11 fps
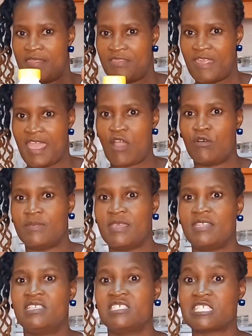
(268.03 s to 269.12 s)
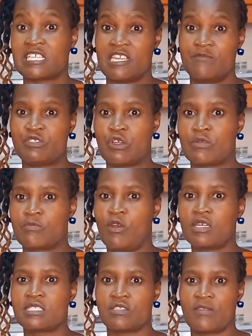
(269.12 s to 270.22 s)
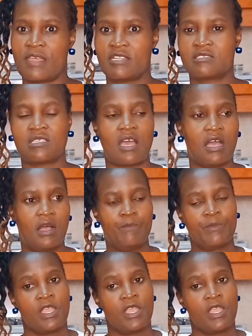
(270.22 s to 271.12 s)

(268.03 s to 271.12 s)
there on the description box so that uh,